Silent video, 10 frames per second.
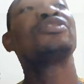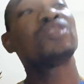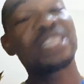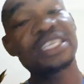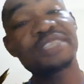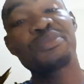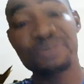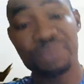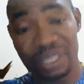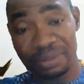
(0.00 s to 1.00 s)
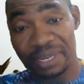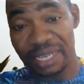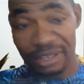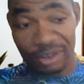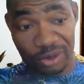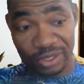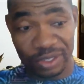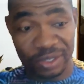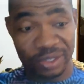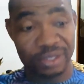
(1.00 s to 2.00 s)
multiple independent clauses
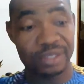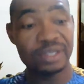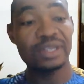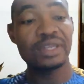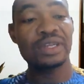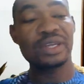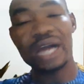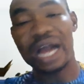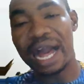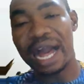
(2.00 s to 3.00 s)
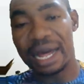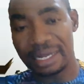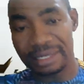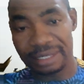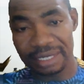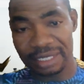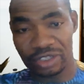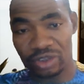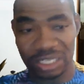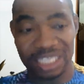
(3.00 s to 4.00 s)
and it contains
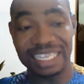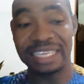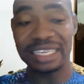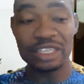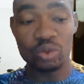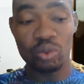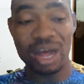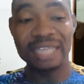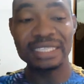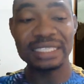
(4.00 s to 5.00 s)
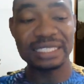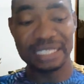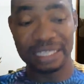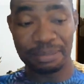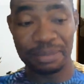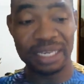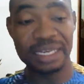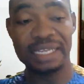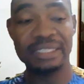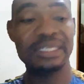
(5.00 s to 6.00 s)
at least one dependent
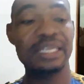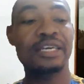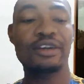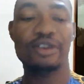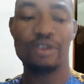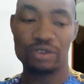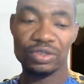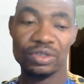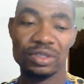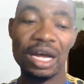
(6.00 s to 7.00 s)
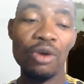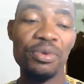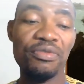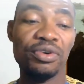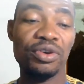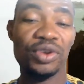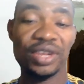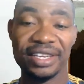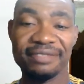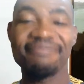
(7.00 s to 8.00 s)
clause. I hope you're following.
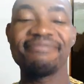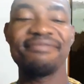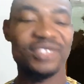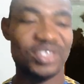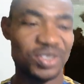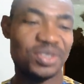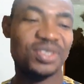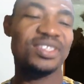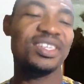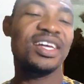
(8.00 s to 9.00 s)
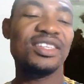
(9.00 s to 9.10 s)
Good. So let's